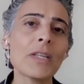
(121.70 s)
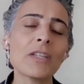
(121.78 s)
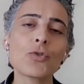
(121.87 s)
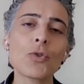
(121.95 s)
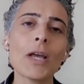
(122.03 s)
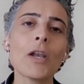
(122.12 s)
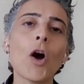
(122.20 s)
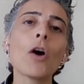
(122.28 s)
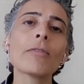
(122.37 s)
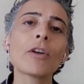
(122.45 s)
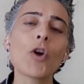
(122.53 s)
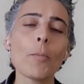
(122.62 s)
Israel
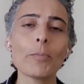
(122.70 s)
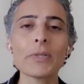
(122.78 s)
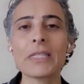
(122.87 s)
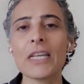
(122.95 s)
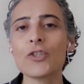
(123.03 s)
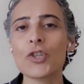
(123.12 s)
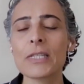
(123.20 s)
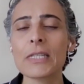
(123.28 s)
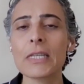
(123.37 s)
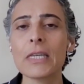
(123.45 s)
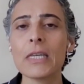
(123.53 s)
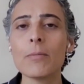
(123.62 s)
on the compensation
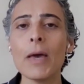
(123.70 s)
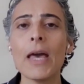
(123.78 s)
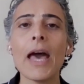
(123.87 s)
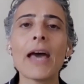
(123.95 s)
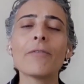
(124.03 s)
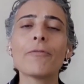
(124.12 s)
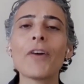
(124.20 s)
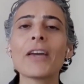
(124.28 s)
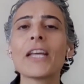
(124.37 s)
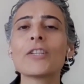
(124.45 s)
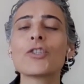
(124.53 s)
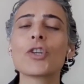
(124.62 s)
scheme, and a
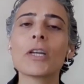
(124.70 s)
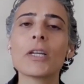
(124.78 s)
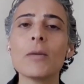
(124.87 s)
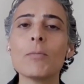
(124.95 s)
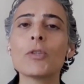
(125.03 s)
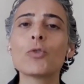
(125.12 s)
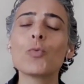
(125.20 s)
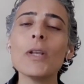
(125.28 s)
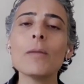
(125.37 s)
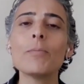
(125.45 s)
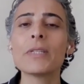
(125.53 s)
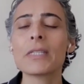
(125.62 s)
financial agreement
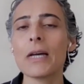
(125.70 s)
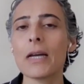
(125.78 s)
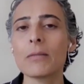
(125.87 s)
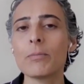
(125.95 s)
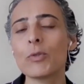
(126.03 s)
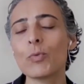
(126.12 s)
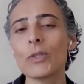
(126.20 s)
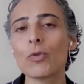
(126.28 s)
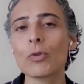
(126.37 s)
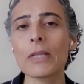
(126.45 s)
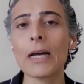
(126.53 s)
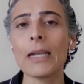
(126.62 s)
will be signed between
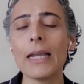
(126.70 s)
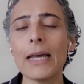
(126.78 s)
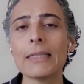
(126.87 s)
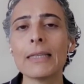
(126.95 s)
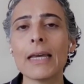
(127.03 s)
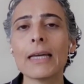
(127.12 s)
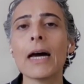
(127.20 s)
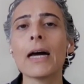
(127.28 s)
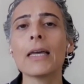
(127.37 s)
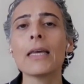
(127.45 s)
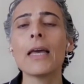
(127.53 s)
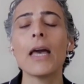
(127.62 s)
Total and the
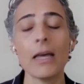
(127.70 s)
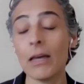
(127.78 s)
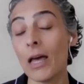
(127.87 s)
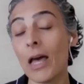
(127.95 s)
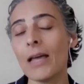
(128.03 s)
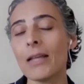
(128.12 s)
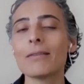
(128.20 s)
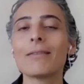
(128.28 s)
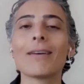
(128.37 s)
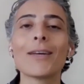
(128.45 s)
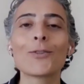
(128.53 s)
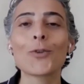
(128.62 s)
ENI and
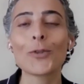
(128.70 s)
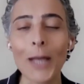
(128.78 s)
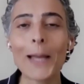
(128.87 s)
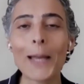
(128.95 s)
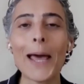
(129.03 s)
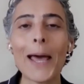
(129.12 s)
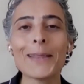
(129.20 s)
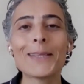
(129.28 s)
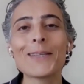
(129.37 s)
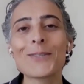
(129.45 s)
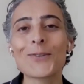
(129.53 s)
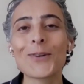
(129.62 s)
Total and
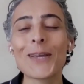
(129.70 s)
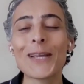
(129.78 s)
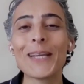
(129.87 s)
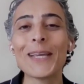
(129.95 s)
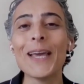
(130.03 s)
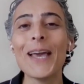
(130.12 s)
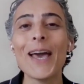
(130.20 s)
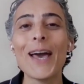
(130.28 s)
the Israeli